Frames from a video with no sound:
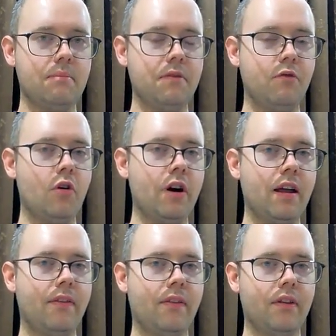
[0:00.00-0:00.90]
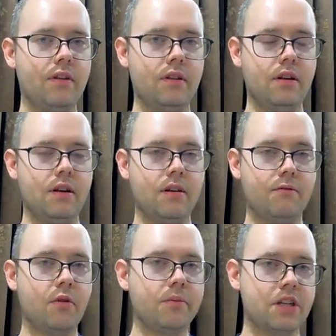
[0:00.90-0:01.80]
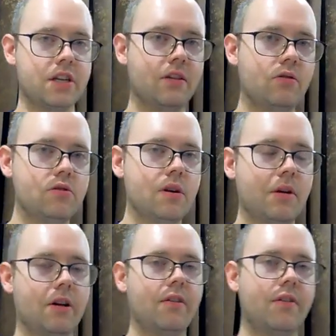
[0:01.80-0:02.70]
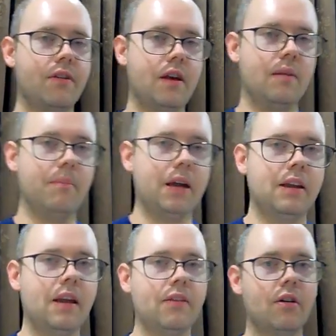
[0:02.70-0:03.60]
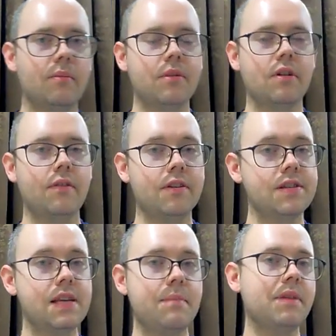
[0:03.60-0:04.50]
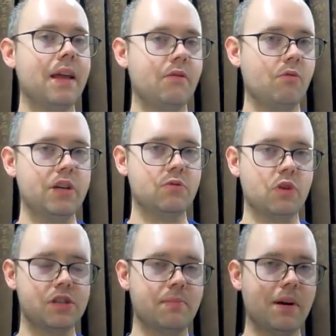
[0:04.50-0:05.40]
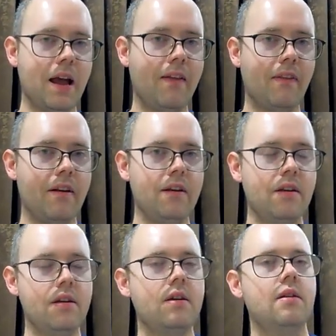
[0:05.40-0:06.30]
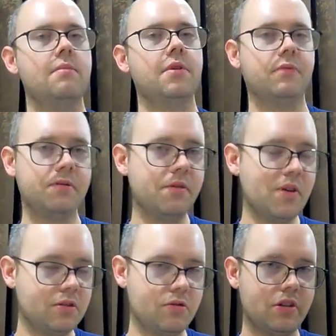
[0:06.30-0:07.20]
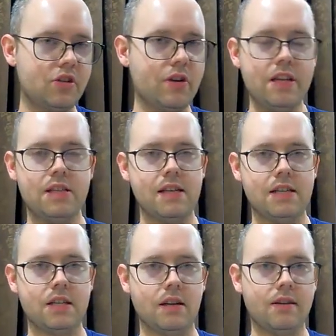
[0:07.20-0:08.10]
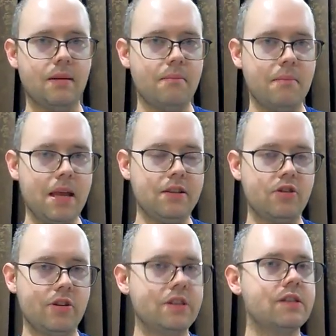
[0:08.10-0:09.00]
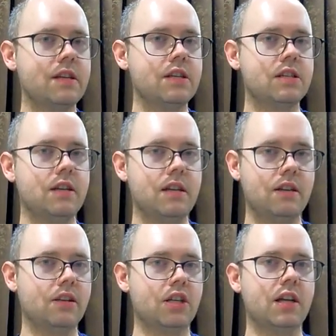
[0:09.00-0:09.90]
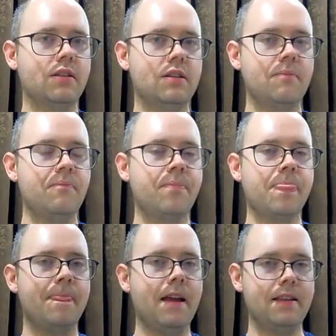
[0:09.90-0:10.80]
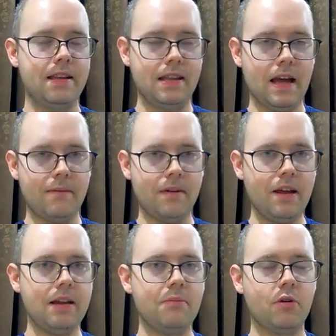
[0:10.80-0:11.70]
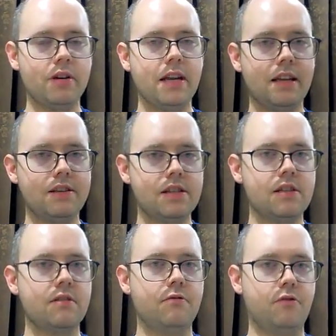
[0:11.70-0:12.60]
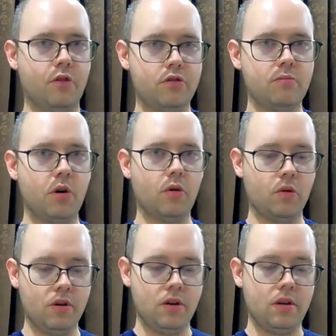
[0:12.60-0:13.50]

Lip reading: beforehand from Tashkent to Samarkand and back again on the same day, which was the plan. But when we went to the train station, the main train station in Tashkent, they didn't have any more tickets for tomorrow.